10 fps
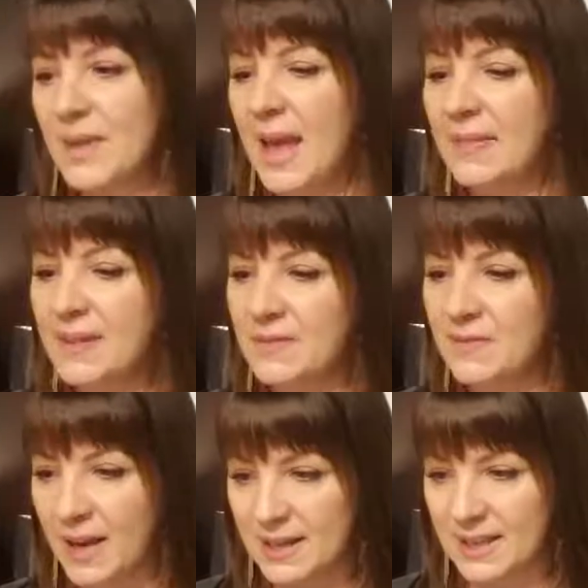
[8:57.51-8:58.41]
And then
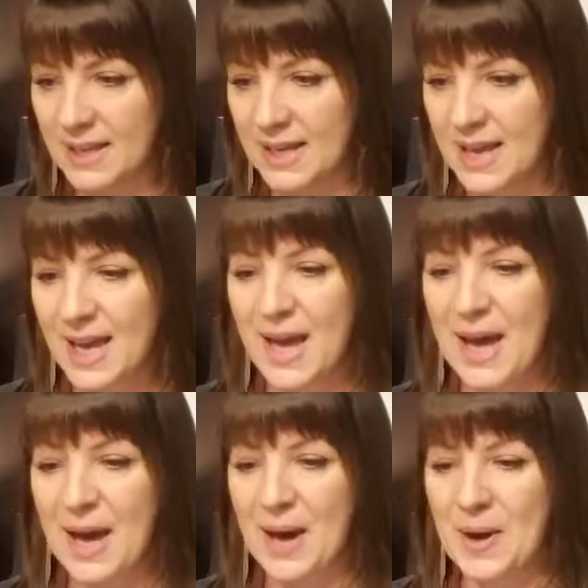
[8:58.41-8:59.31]
finally,
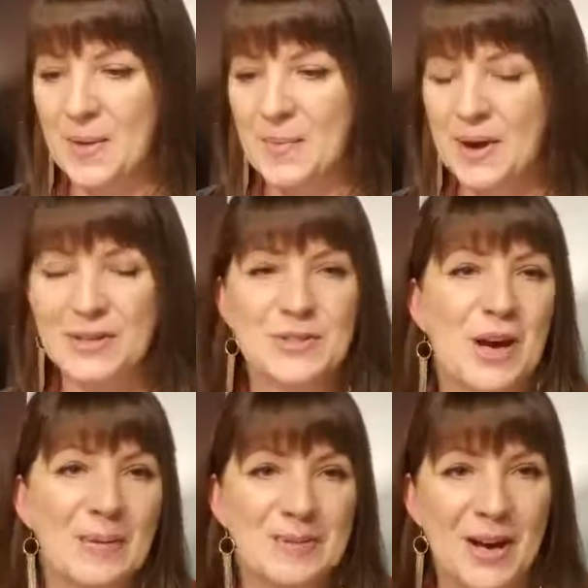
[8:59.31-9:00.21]
um, our
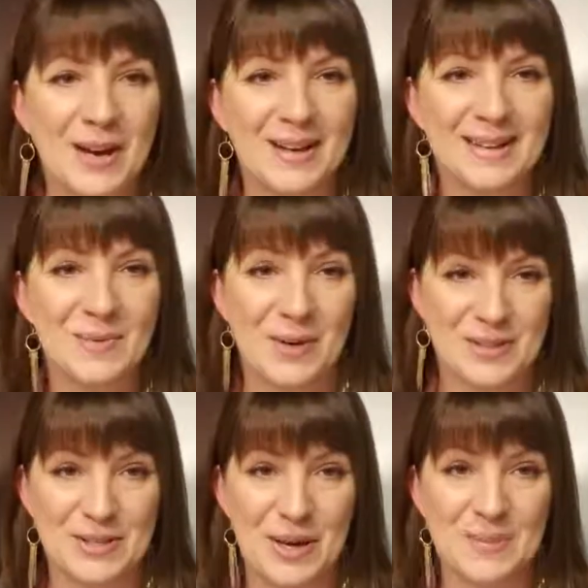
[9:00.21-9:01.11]
Tribe Talk
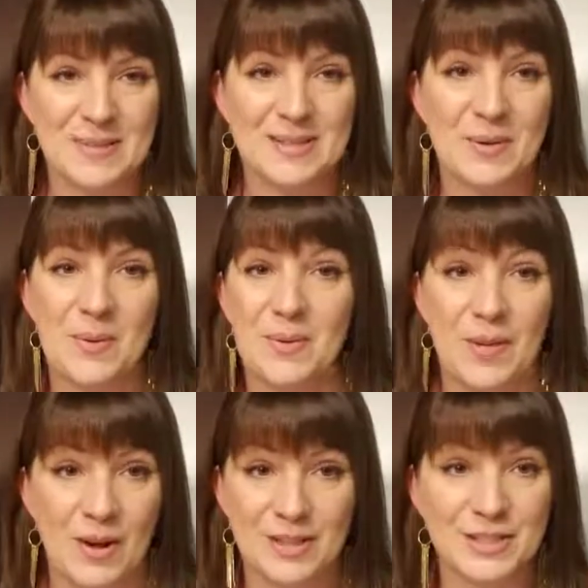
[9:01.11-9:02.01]
workshops
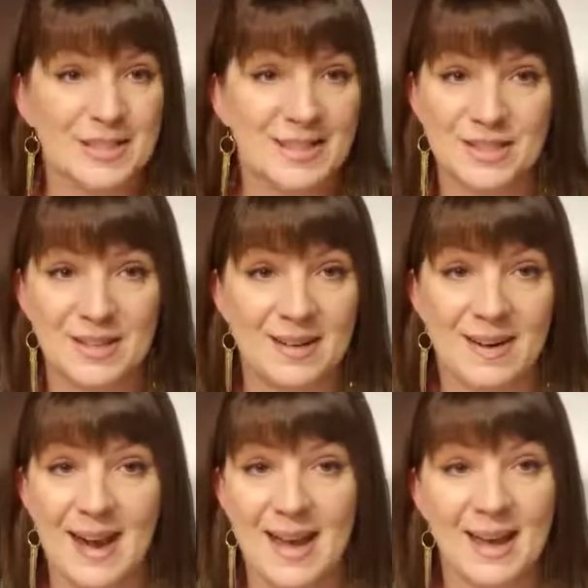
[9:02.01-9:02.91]
launched this
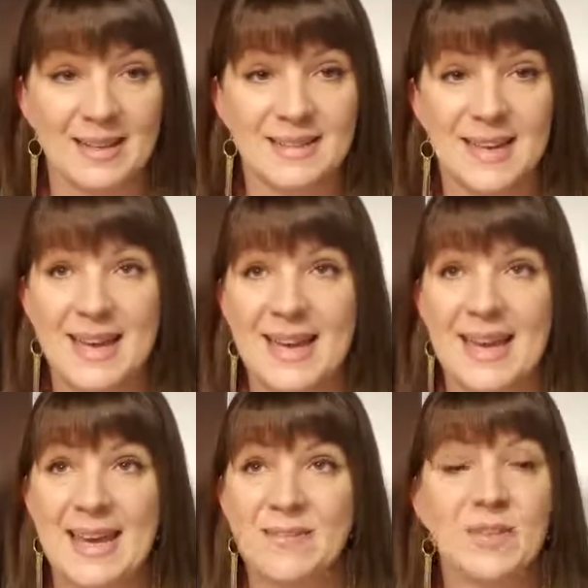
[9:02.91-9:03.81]
year, and
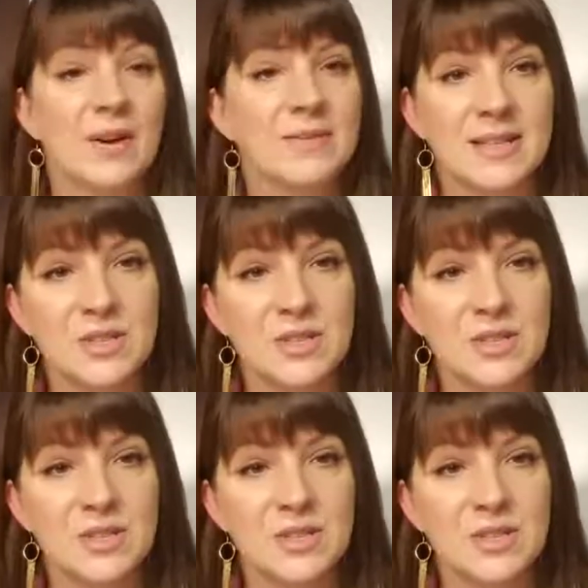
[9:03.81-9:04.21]
even though I've done